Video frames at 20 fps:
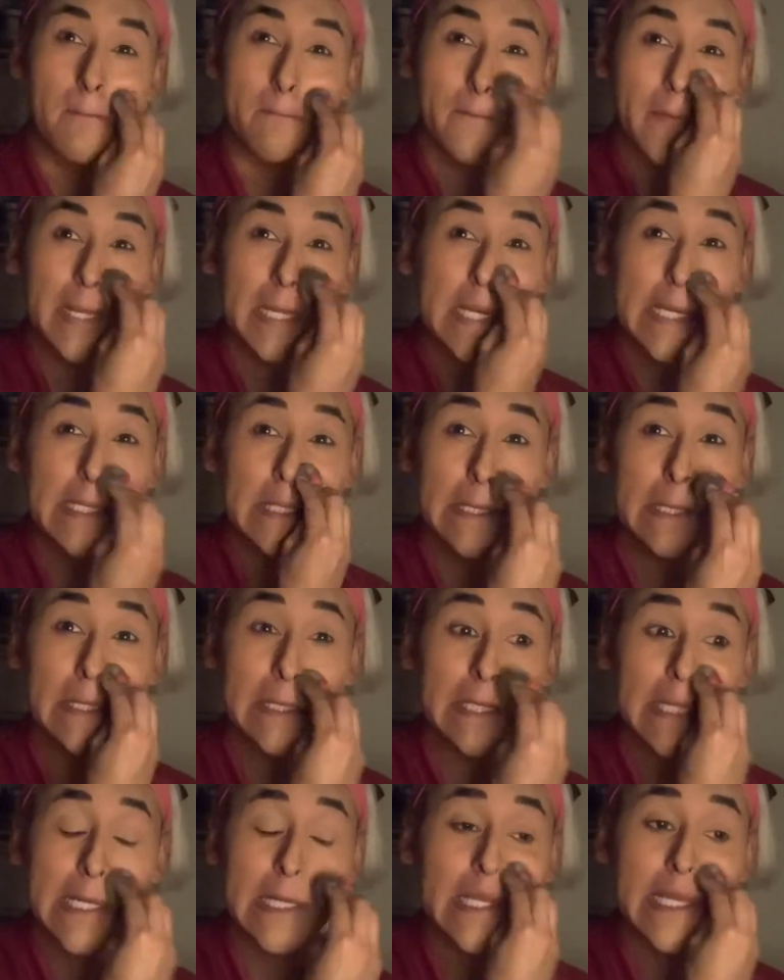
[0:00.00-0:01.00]

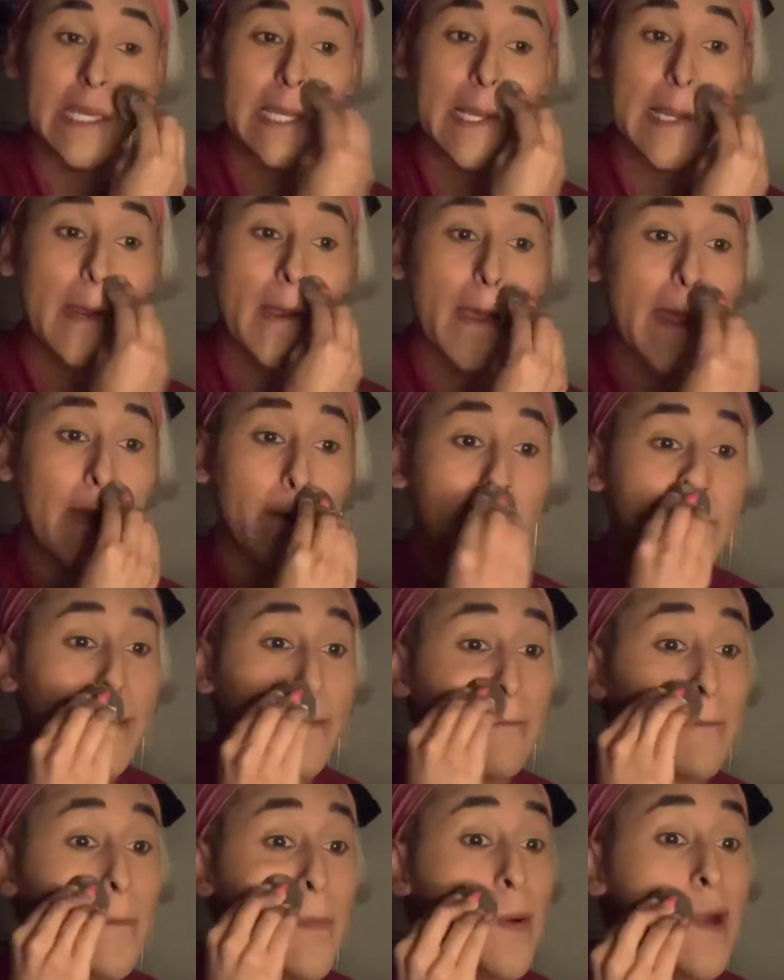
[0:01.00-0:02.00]
concealing, I
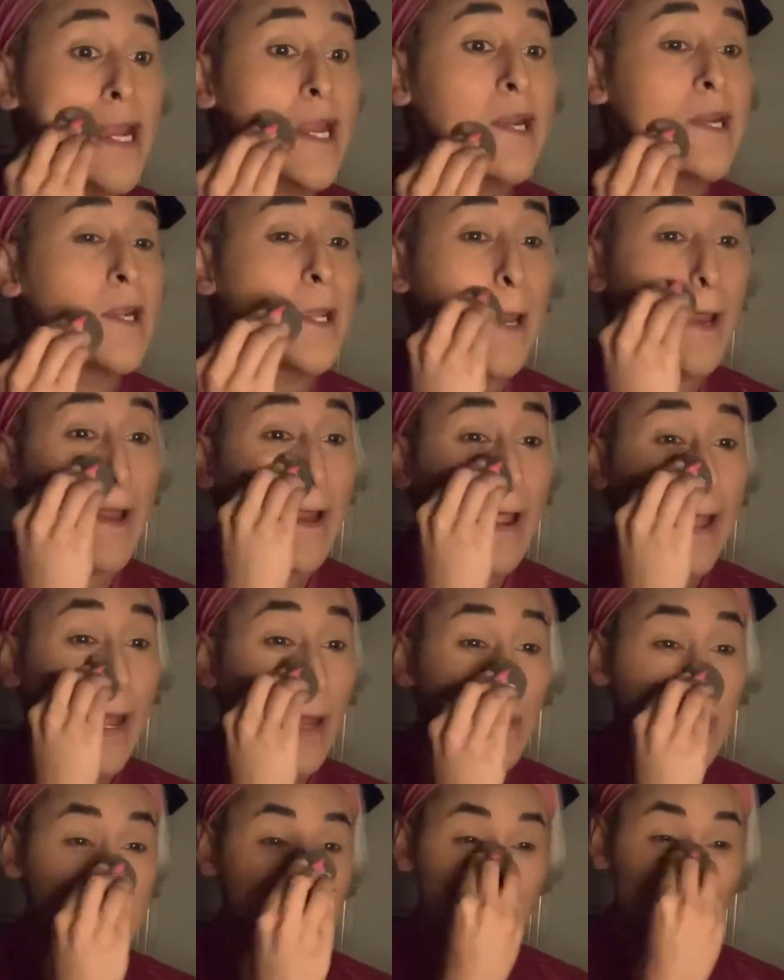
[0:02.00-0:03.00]
wasn't brightening, I
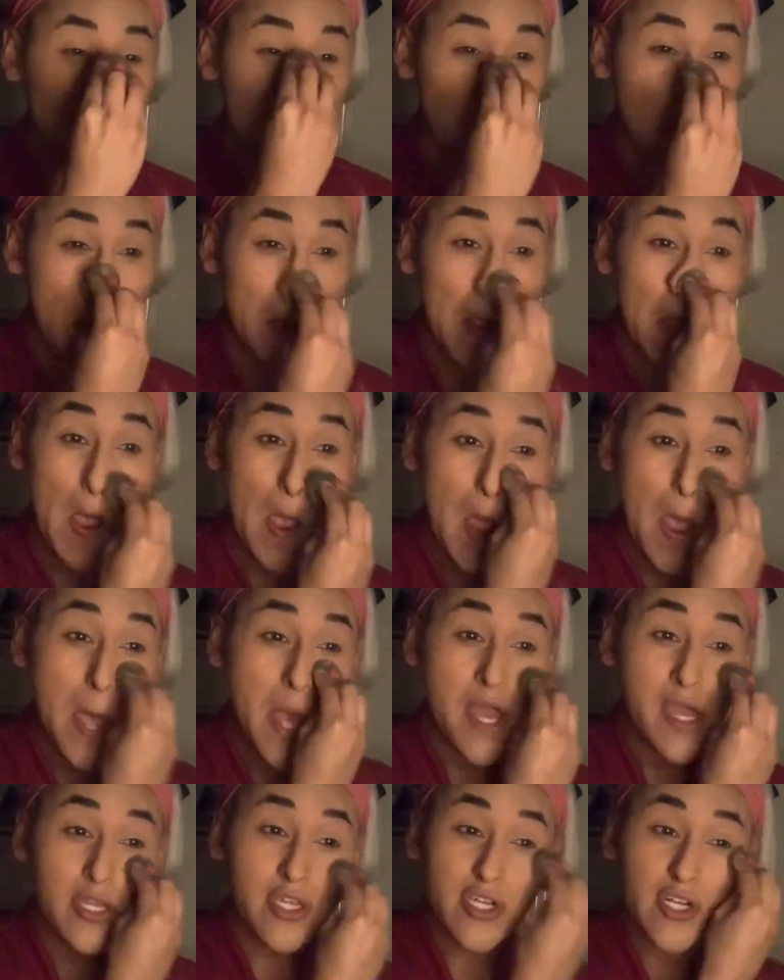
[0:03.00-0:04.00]
wasn't,
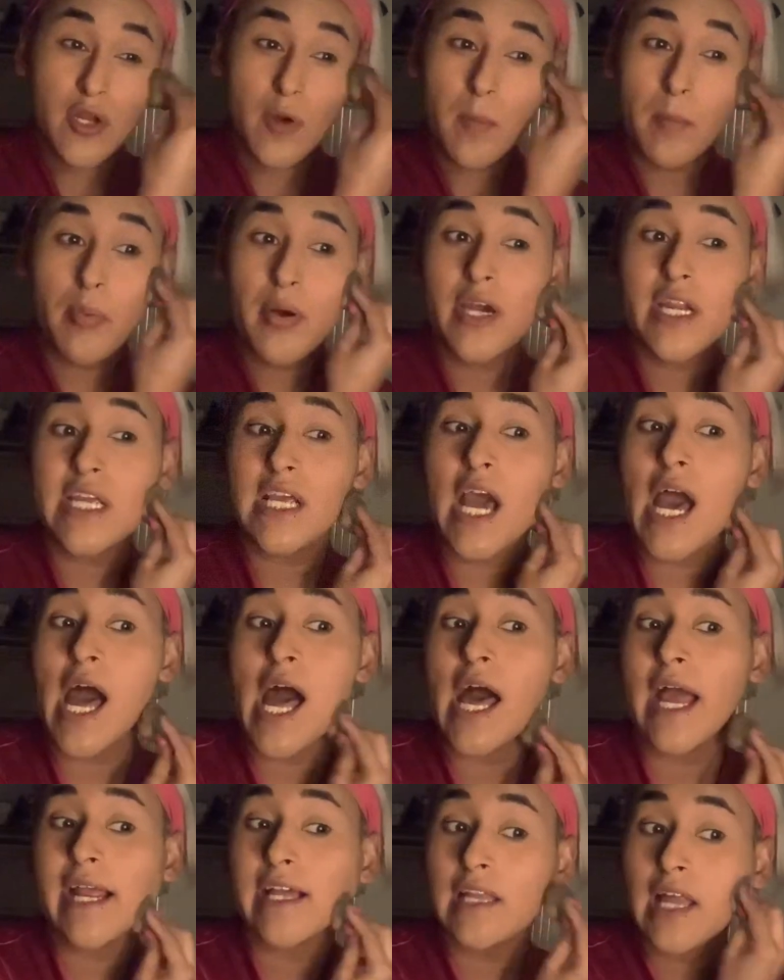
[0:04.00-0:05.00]
you know, putting
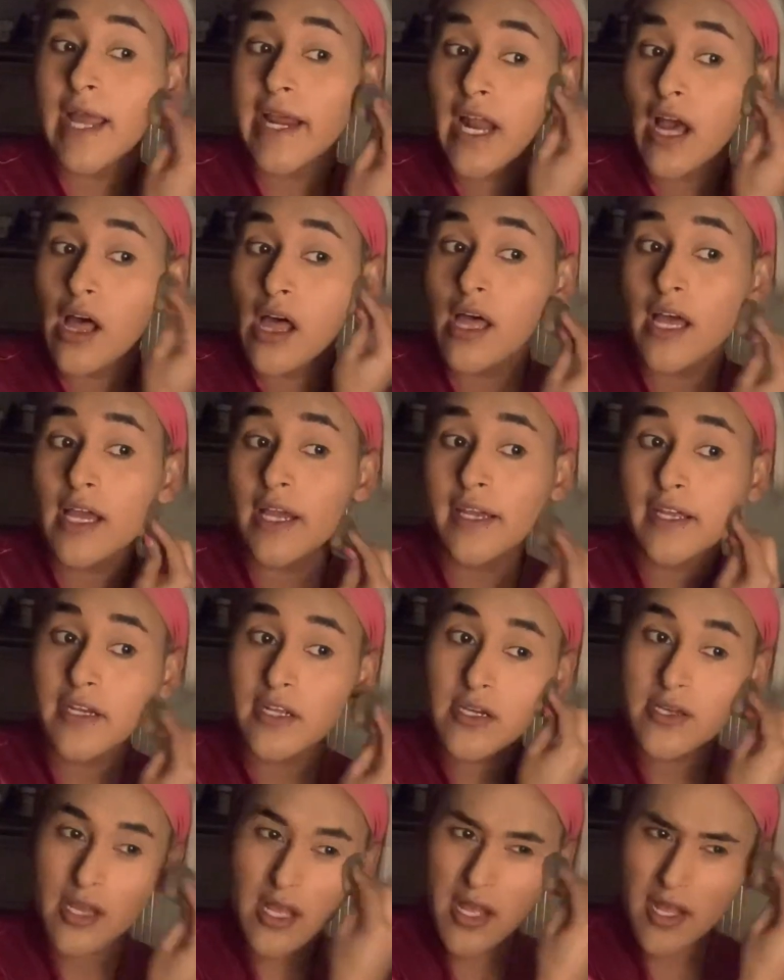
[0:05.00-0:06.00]
highlight
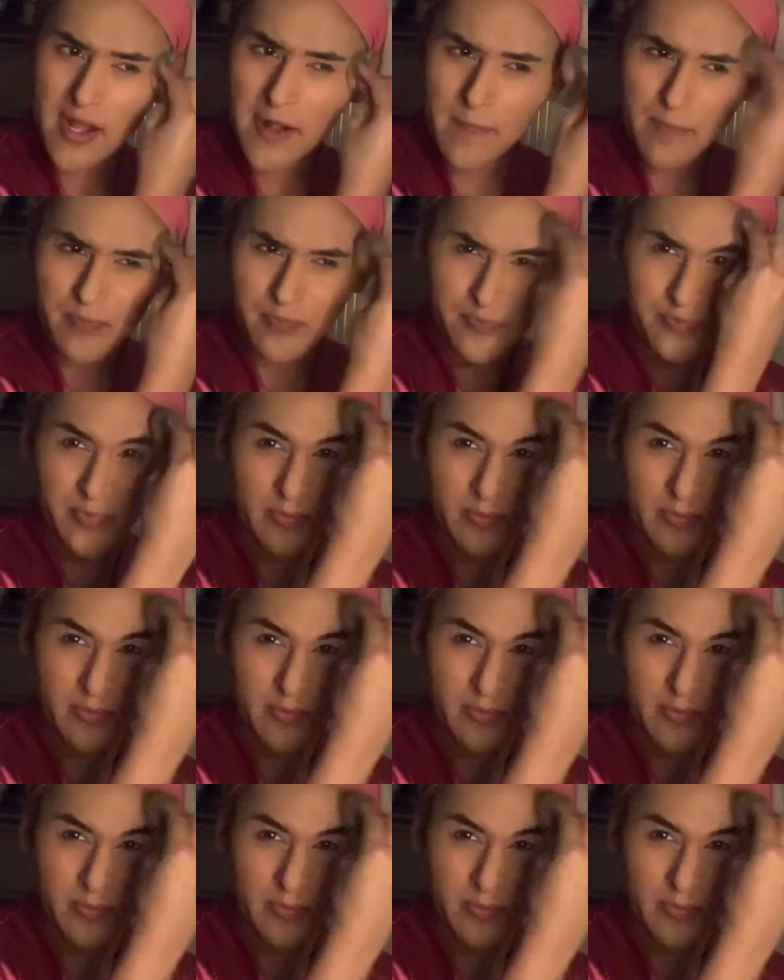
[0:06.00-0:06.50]
on.